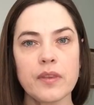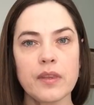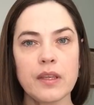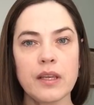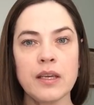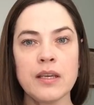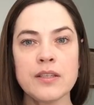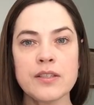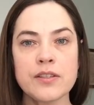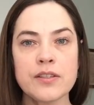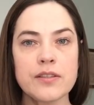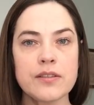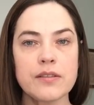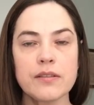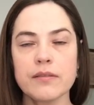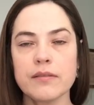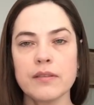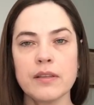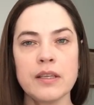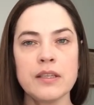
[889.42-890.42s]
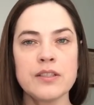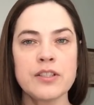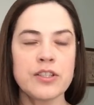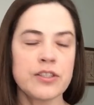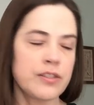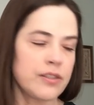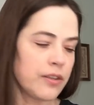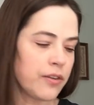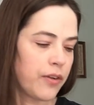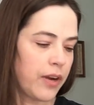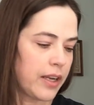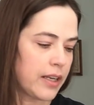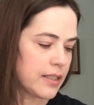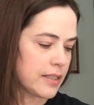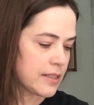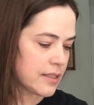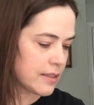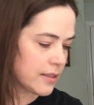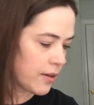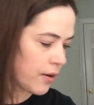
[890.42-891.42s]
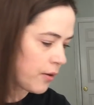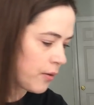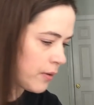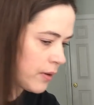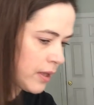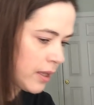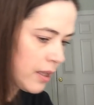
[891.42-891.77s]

He's just the greatest. So